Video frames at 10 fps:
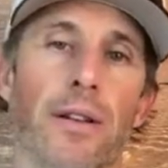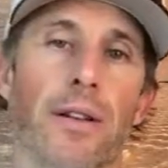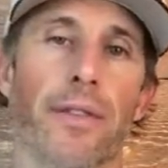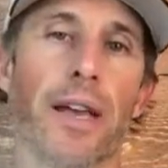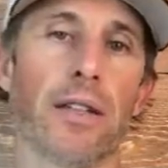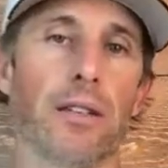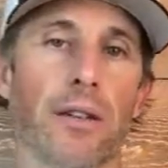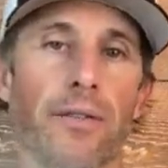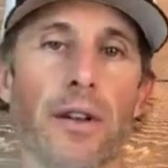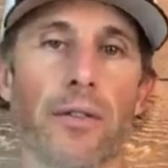that stuff
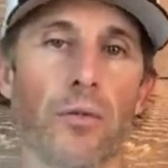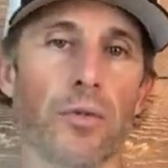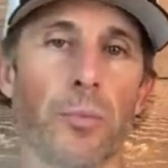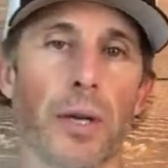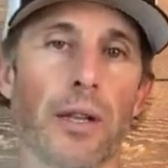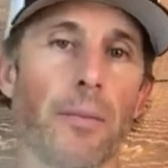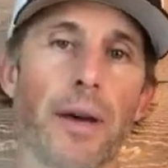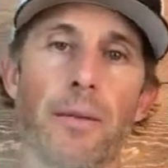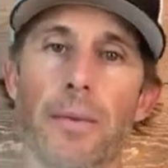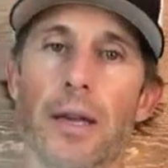never was picked up by the
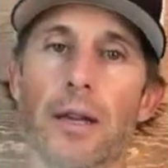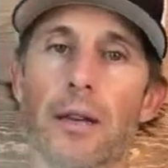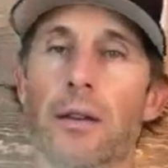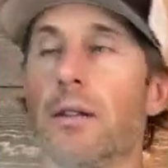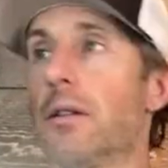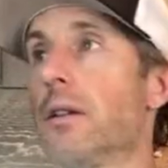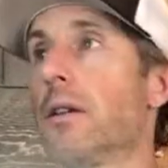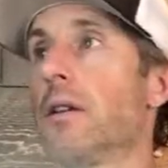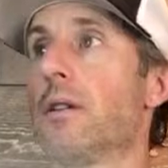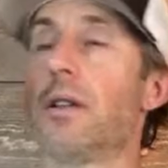main
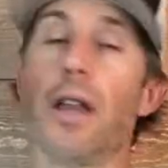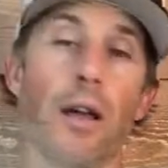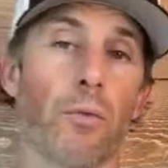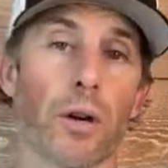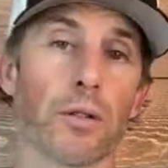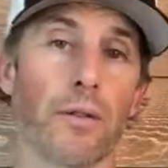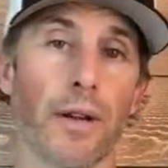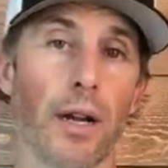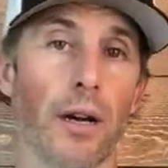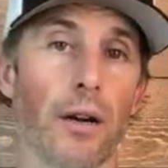networks over
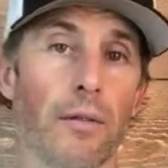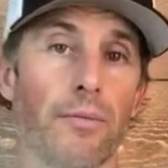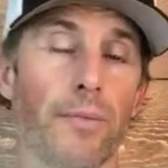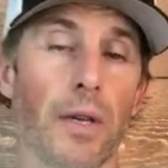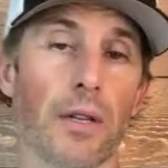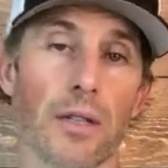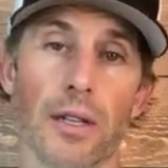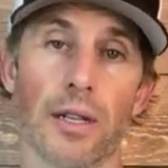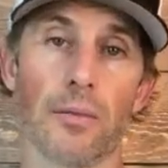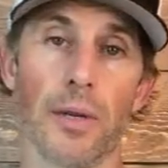here because they
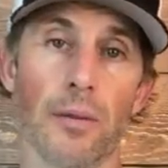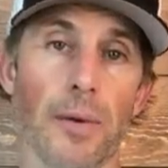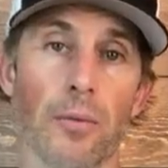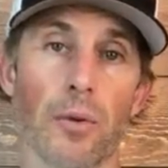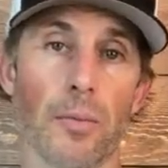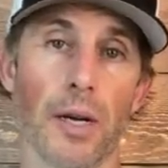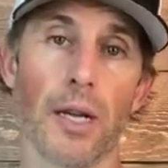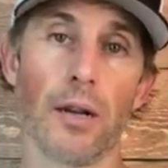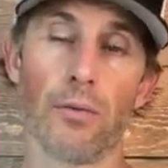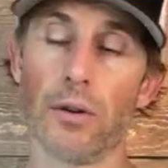like to be able to make more money
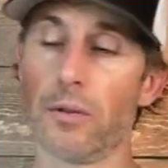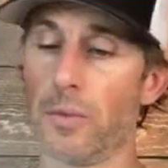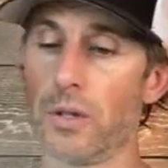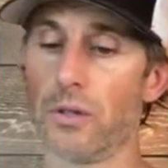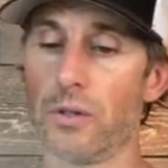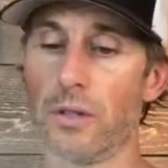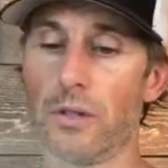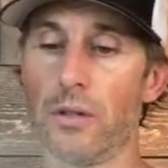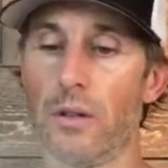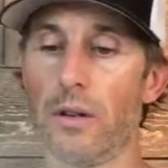and run commercials, and
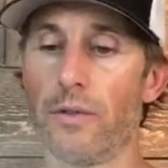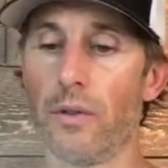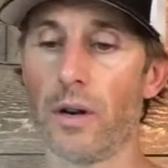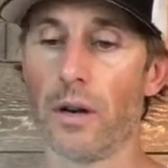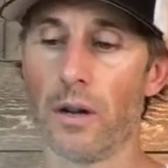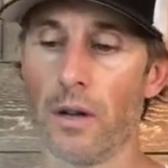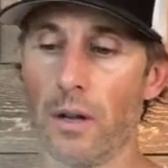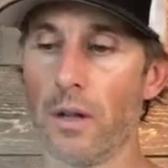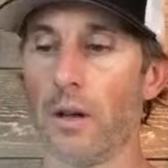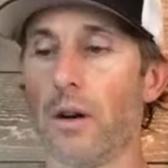so therefore
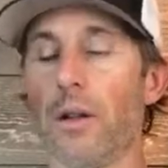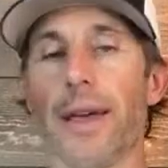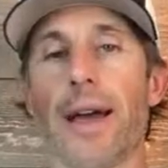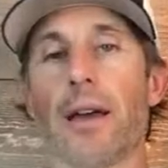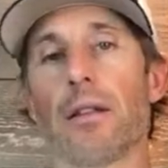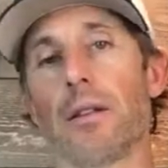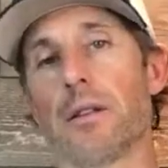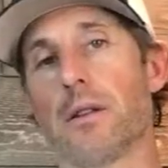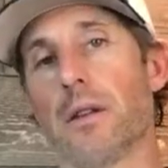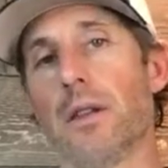all the
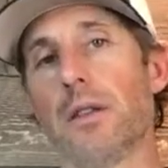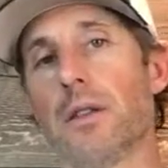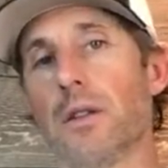athletes in this